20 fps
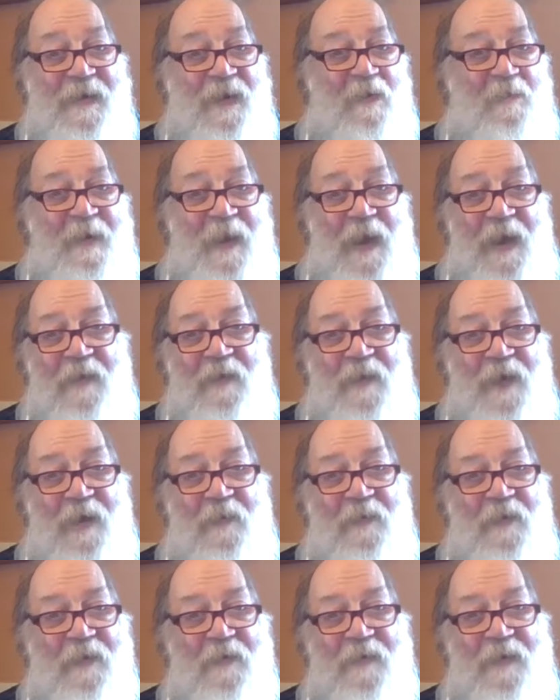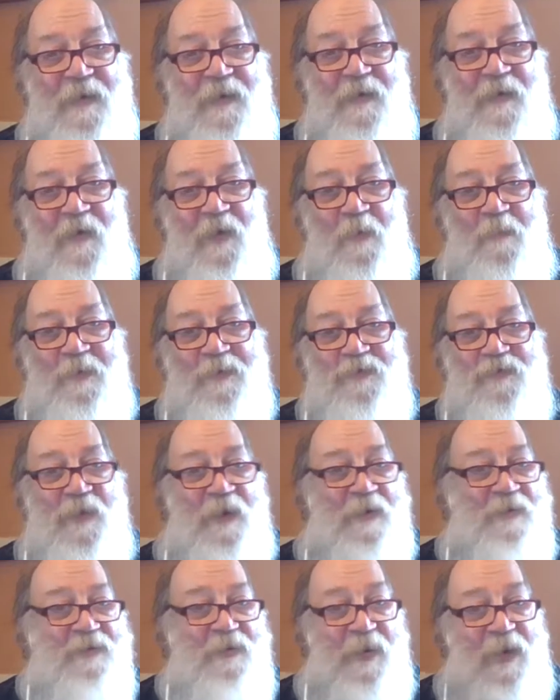Back when I worked in the corporate
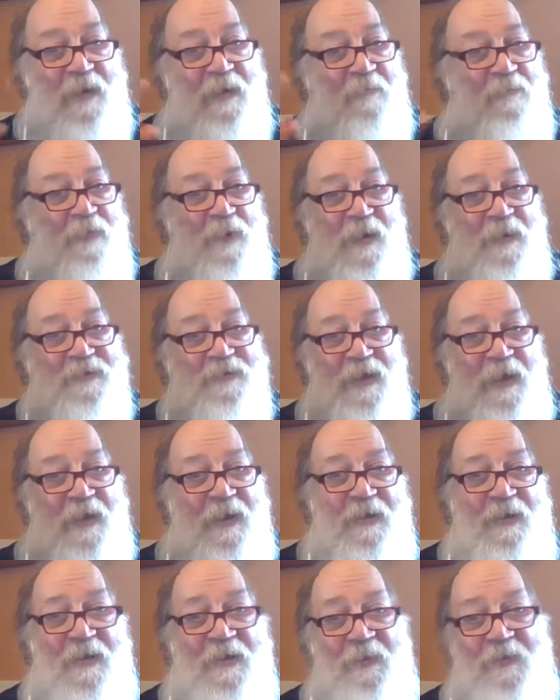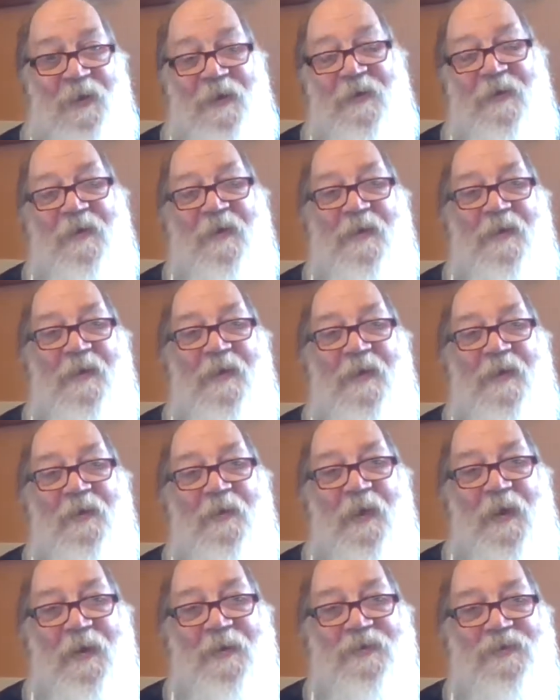structure, I had a plus 800
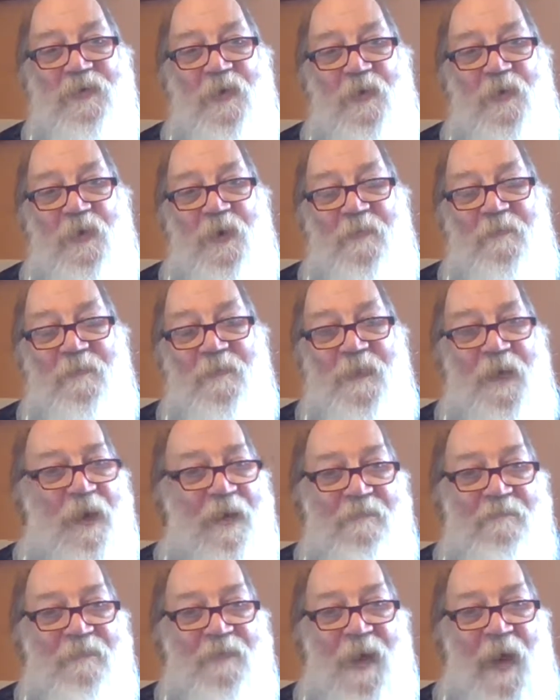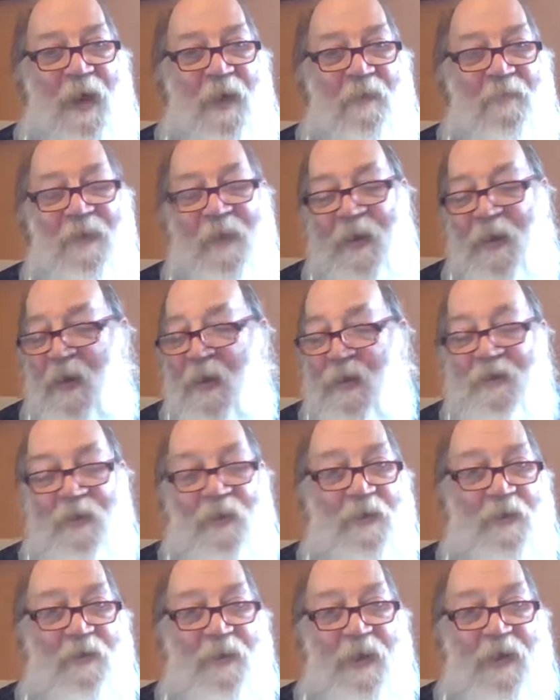credit score. Right now, don't
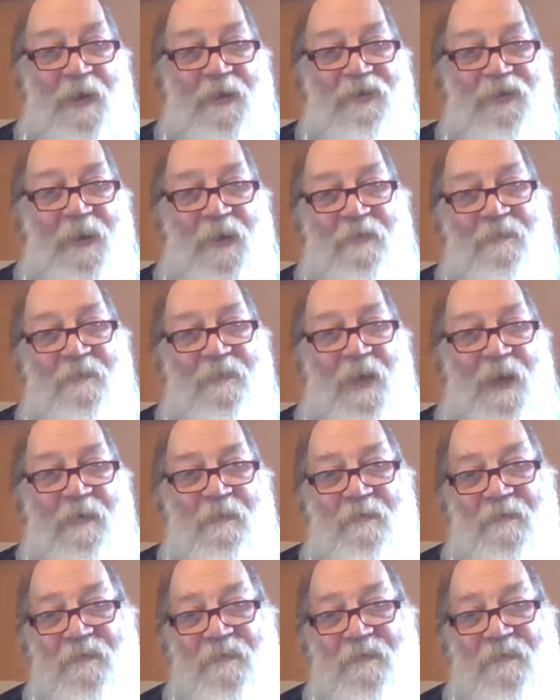own anything, right?